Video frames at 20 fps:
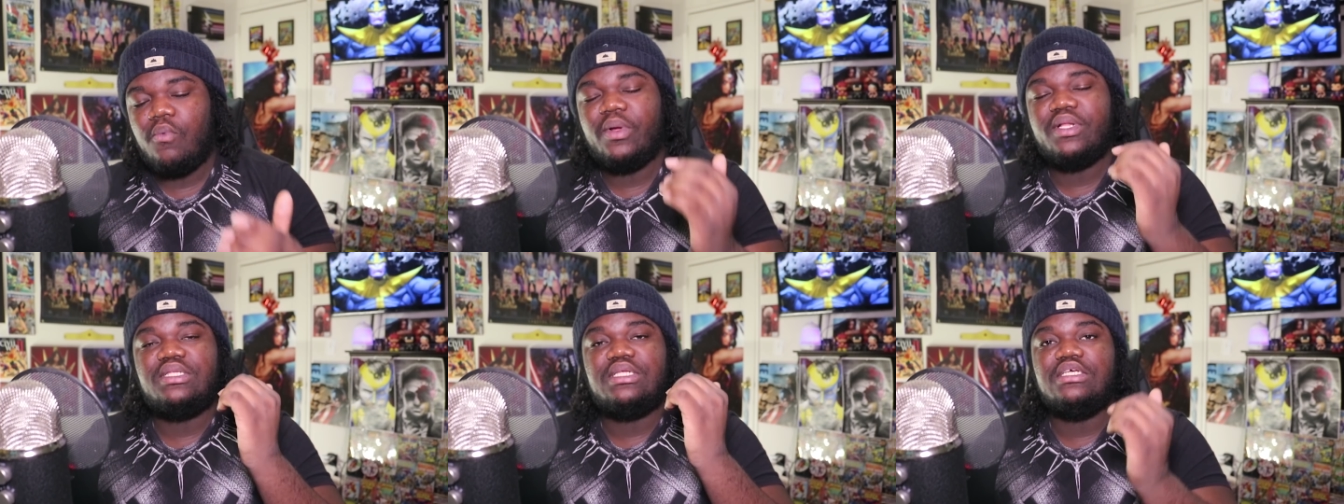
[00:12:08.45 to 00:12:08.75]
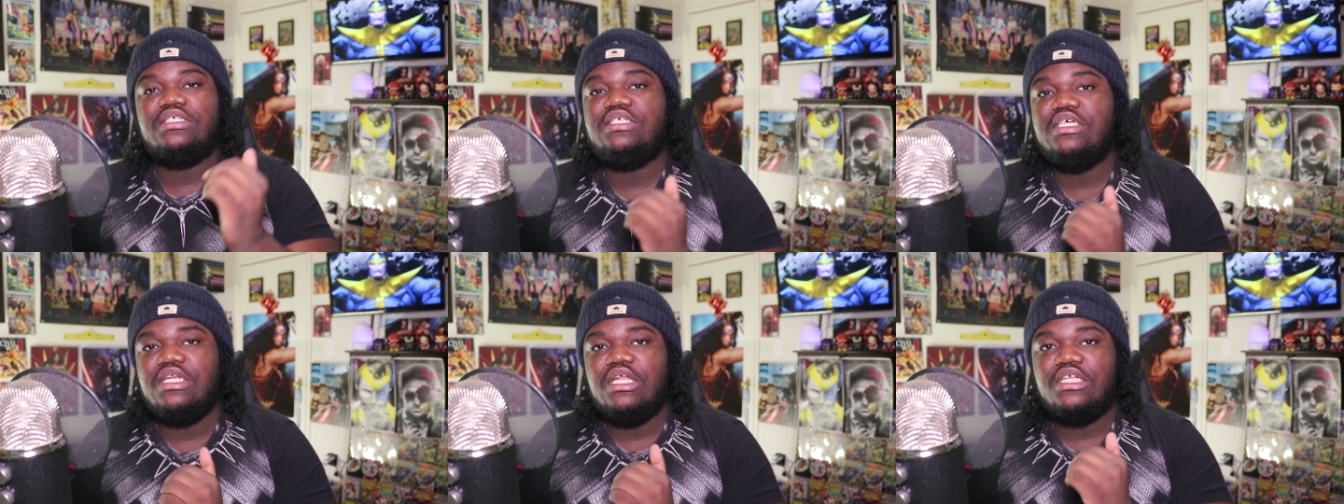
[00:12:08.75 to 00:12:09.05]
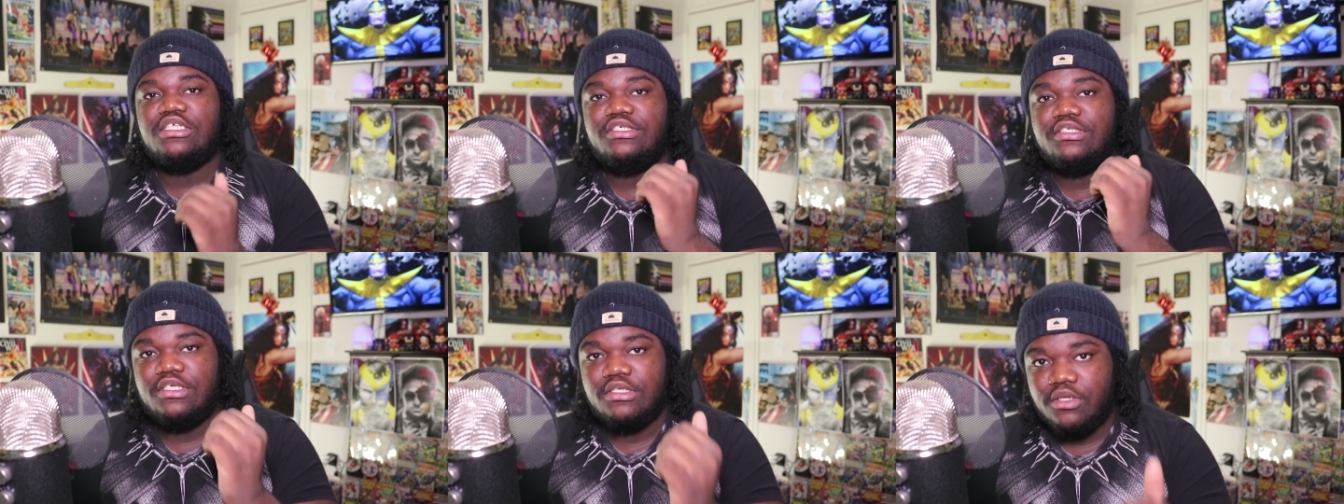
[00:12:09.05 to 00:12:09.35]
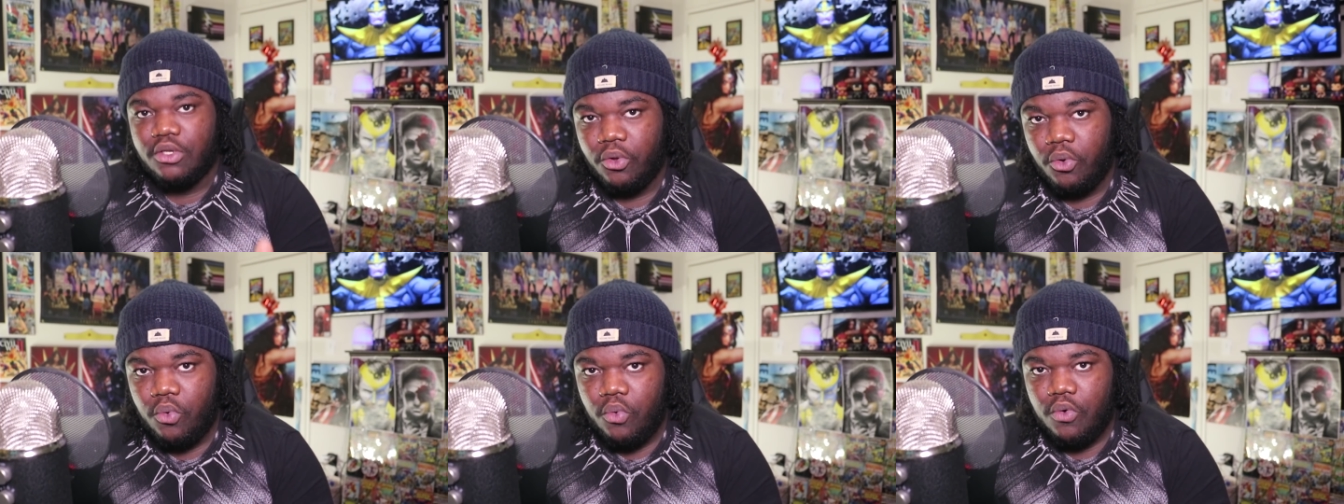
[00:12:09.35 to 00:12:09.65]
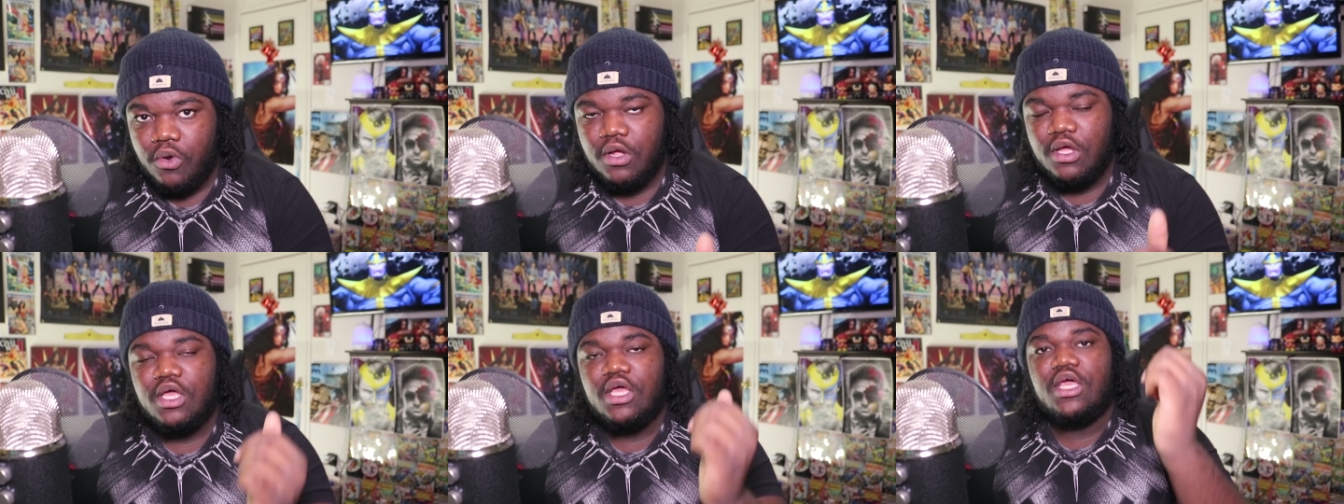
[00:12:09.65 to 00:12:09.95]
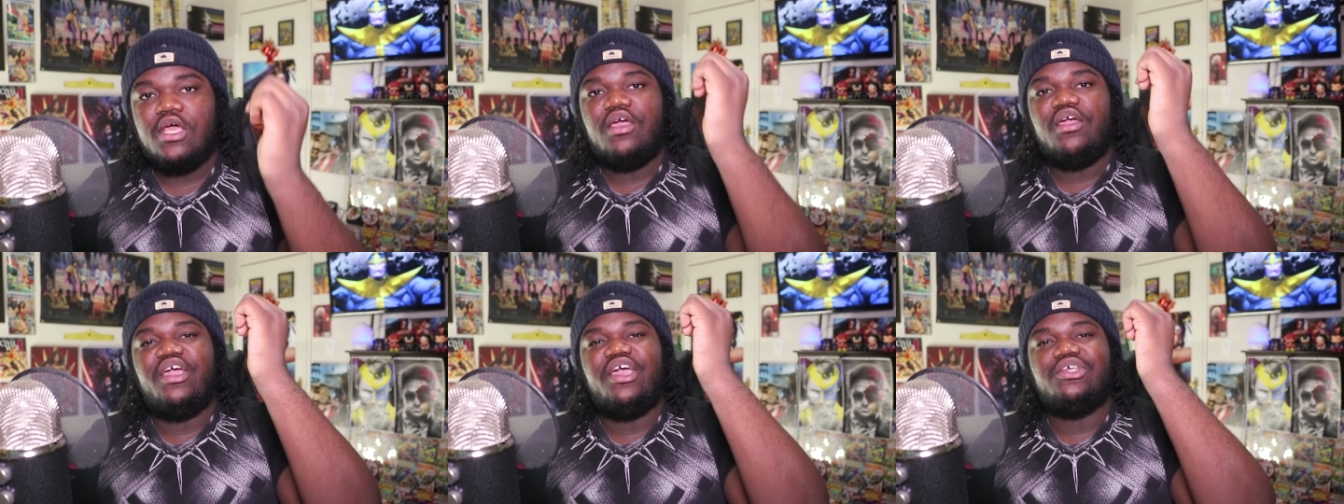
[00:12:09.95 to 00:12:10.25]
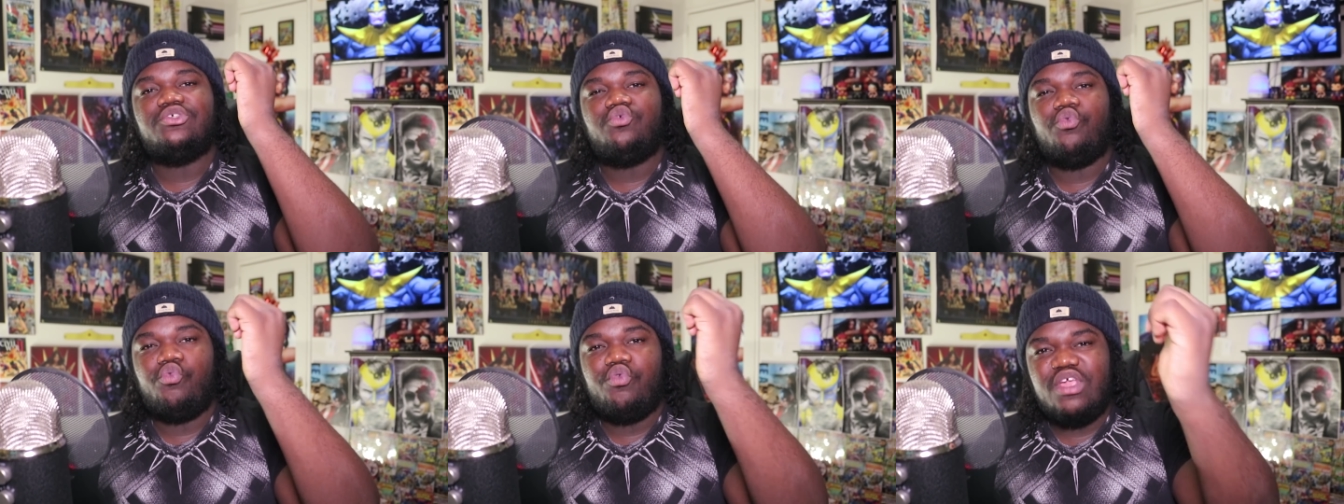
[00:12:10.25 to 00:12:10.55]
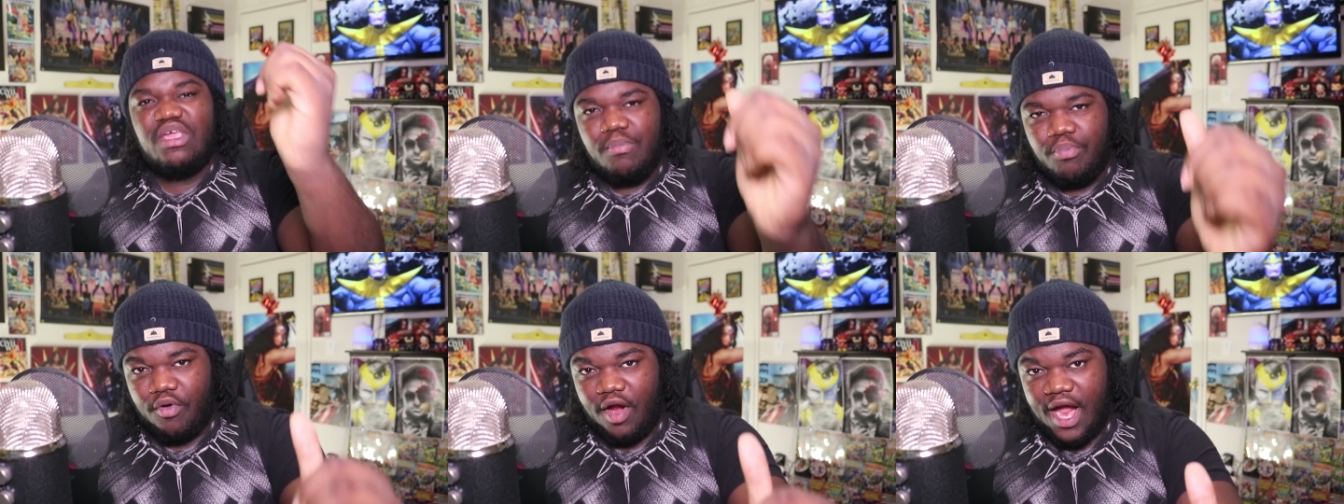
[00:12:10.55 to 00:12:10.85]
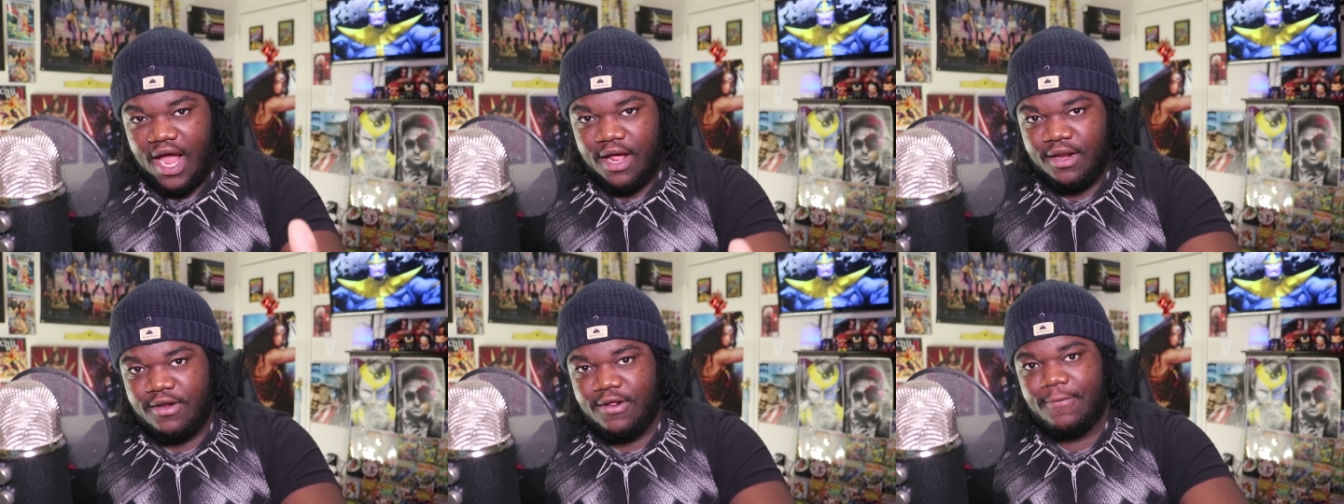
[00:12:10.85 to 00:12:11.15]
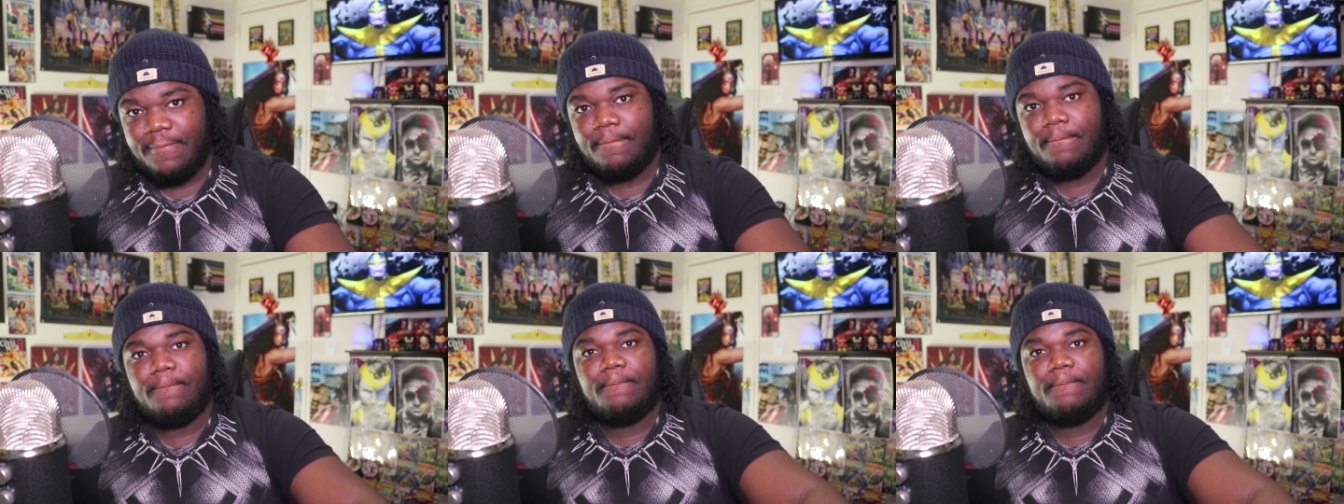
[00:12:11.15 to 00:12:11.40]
what DC needs to do, is rebrand.